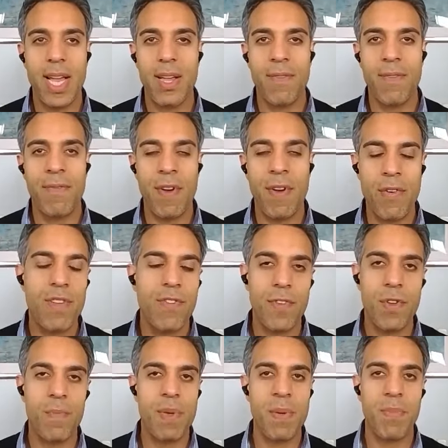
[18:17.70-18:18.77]
very
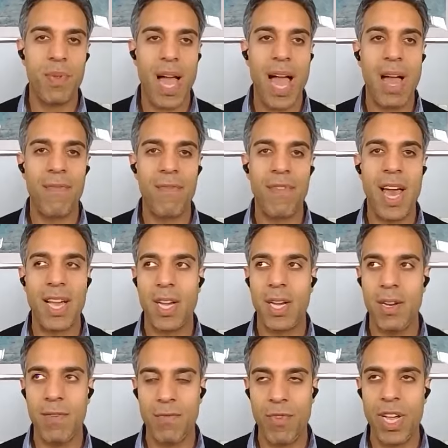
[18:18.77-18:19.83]
few people have that
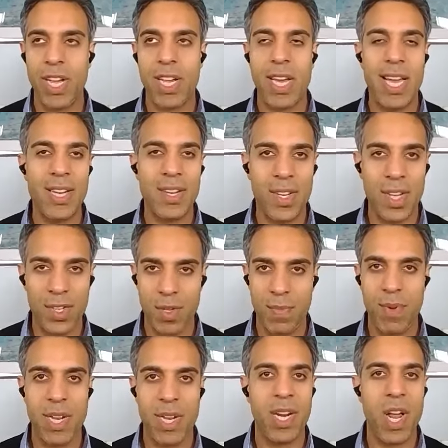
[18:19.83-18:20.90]
kind of rigor and
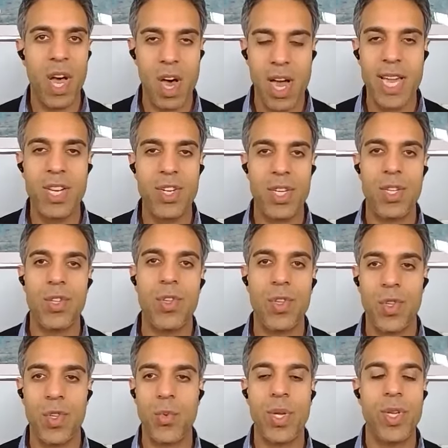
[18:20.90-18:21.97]
discipline and hygiene to
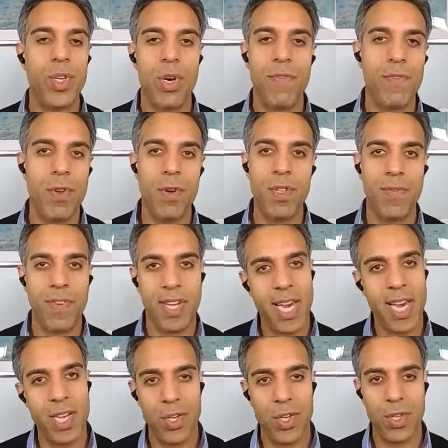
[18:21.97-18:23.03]
switch off
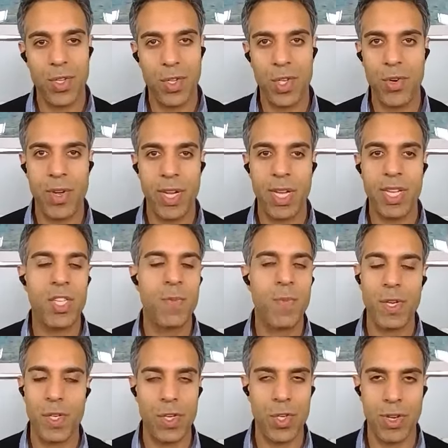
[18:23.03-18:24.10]
notifications
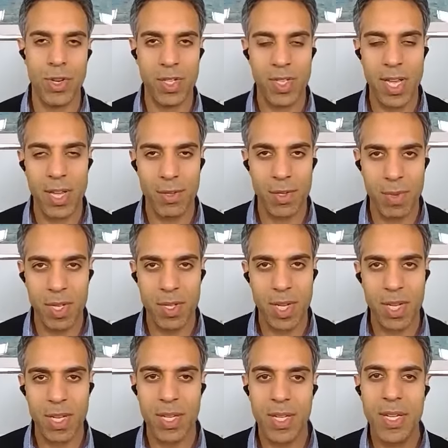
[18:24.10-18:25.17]
especially during a sales
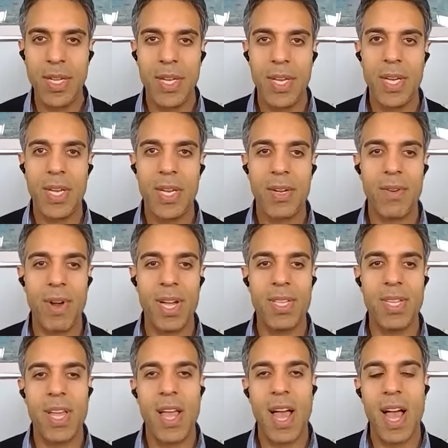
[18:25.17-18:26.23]
meeting, right?
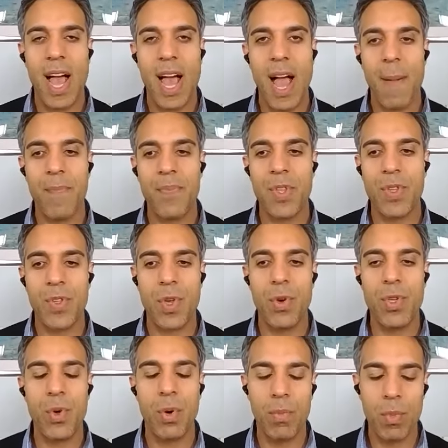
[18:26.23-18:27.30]

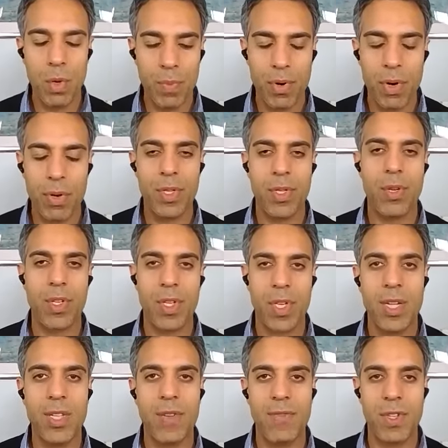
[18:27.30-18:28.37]
So you're more prone to those
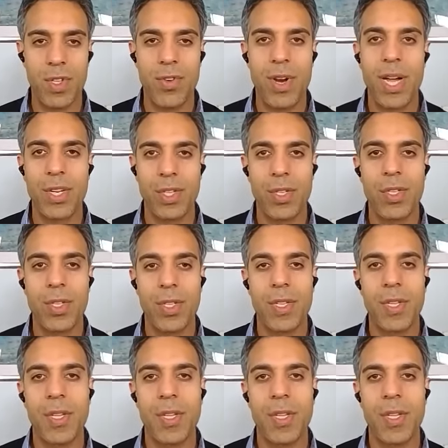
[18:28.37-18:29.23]
kinds of distractions.